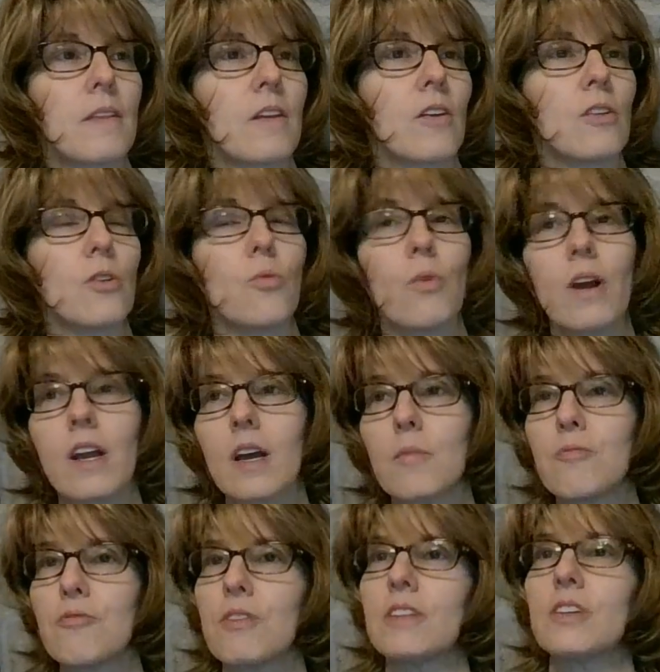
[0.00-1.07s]
Or you wake up
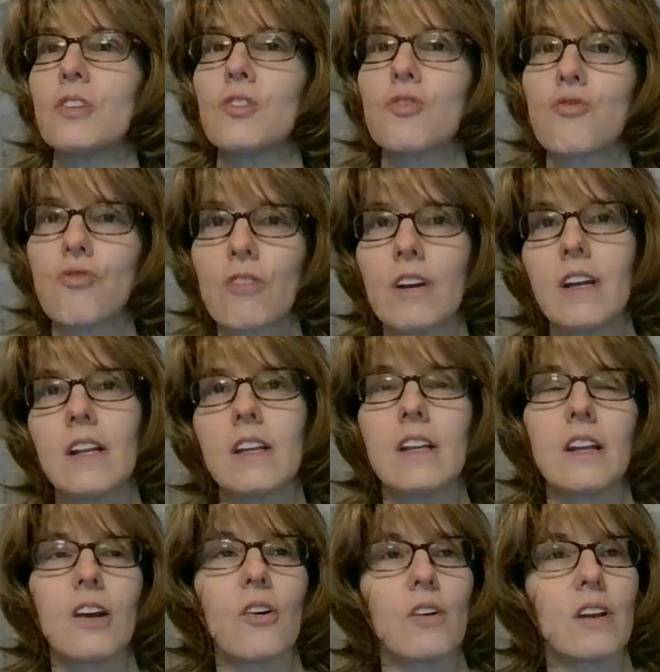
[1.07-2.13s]
feeling great,
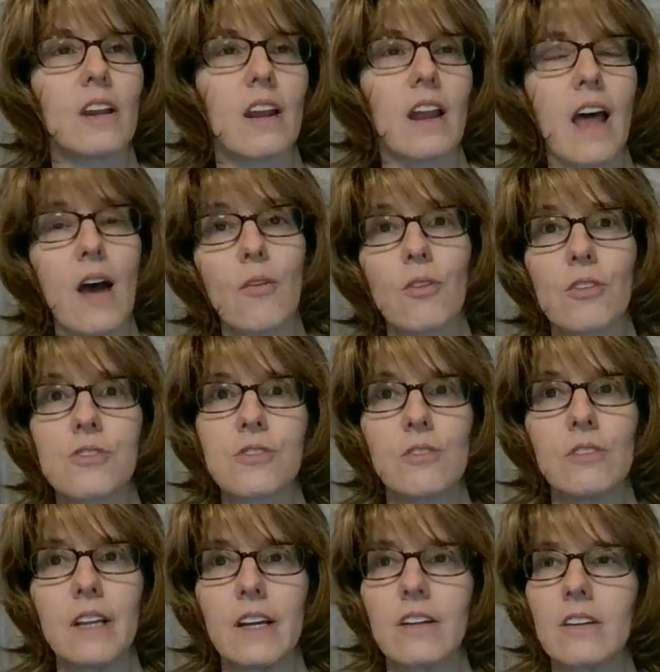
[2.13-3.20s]
and in an hour or two
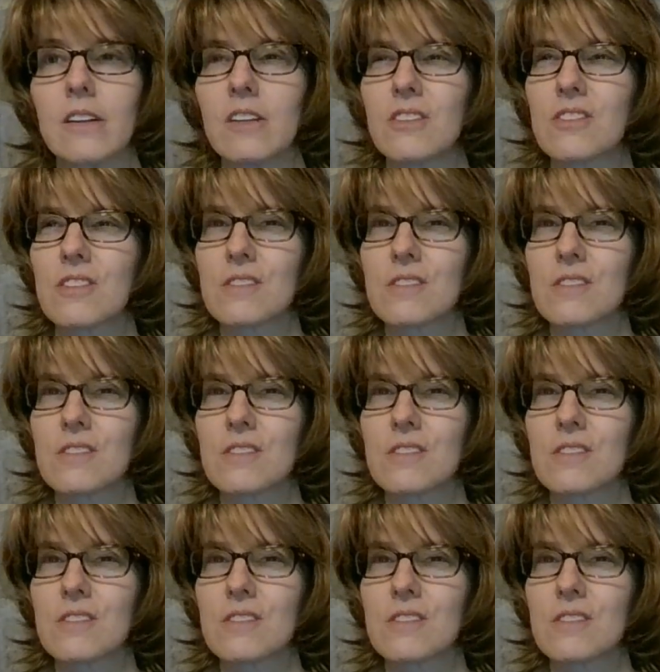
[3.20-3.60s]
later,